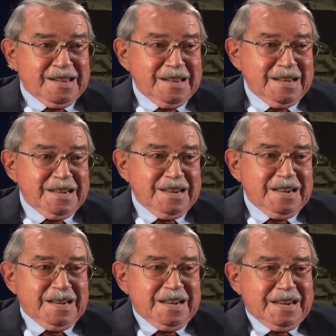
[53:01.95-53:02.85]
had
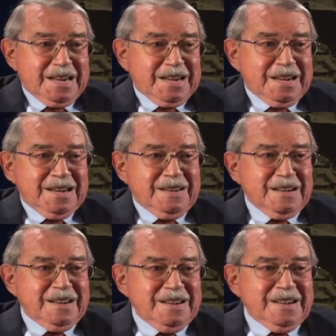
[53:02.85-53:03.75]
so that no could have
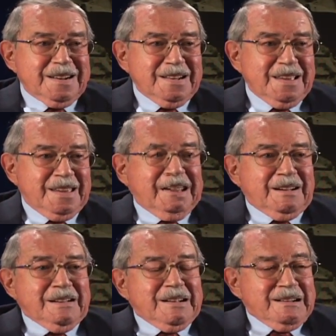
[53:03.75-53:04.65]
been either answer.
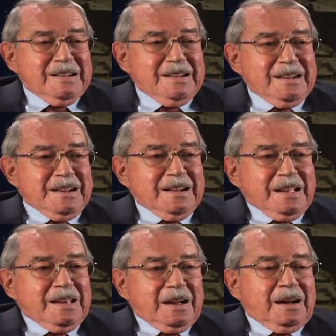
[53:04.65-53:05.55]
Yeah.
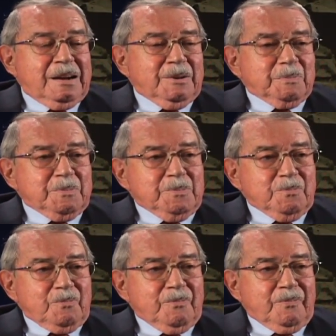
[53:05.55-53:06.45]
Did they uh, train you
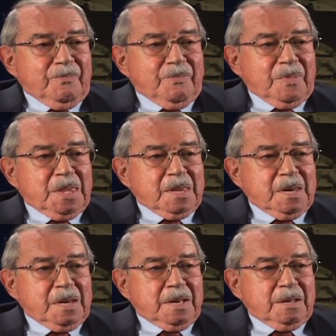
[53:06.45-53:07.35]
well to lead and you
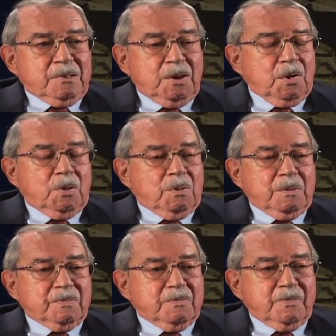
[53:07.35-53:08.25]
felt not? And no. now I'd
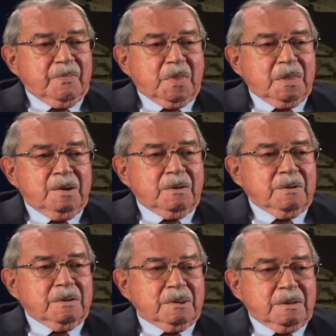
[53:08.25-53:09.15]
like you to explain why
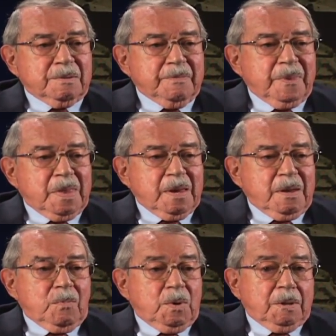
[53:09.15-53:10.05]
that you felt that way.
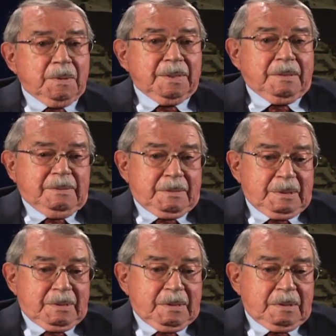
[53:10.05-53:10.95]
Well,
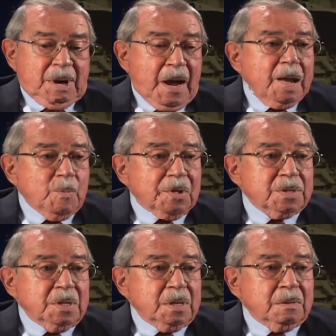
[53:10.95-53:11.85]
time
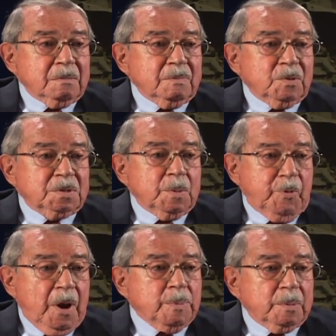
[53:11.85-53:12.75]
was the was the
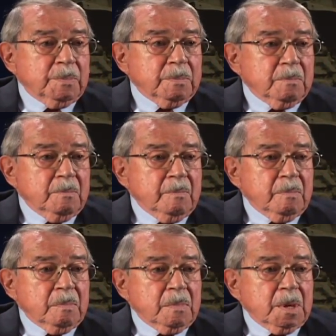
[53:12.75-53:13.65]
problem.
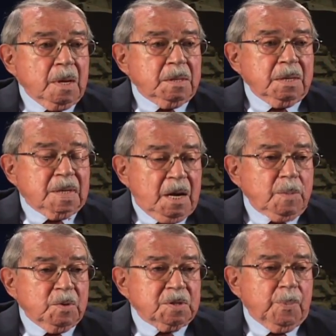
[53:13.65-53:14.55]
I think
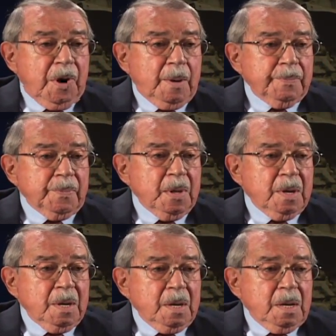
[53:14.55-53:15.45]
time was the problem,
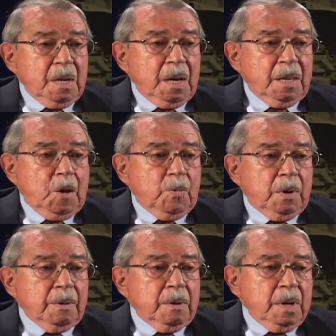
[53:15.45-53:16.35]
and they
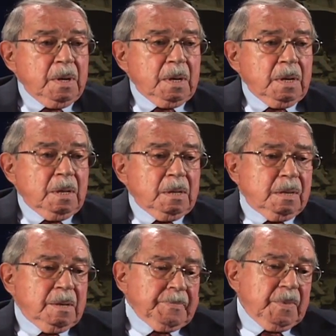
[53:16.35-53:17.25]
were
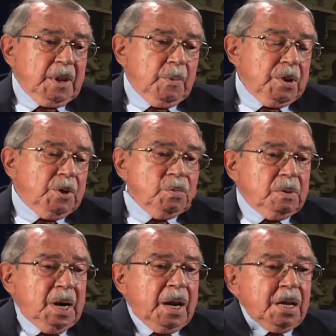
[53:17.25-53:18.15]
they were
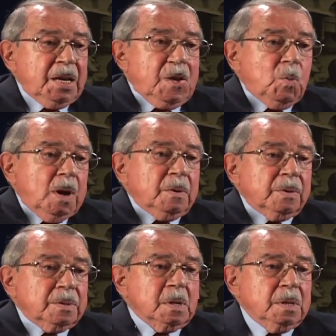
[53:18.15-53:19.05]
doing 90 day
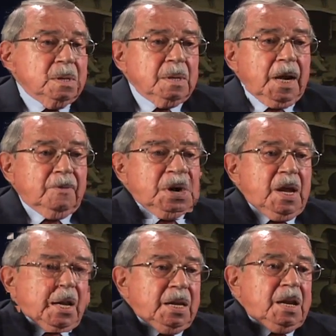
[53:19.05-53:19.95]
wonders every
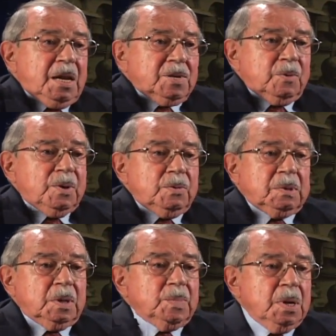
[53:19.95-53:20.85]
90 days. They were
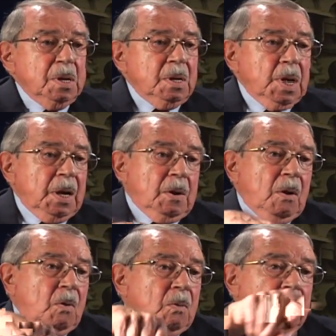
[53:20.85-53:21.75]
doing them in
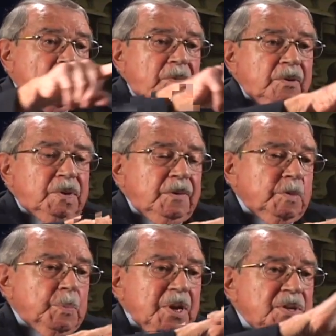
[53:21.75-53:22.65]
all over
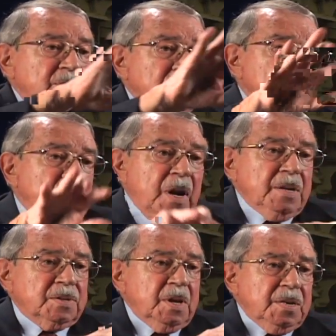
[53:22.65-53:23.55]
different places in the
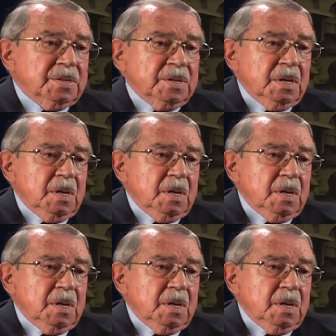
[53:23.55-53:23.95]
United States,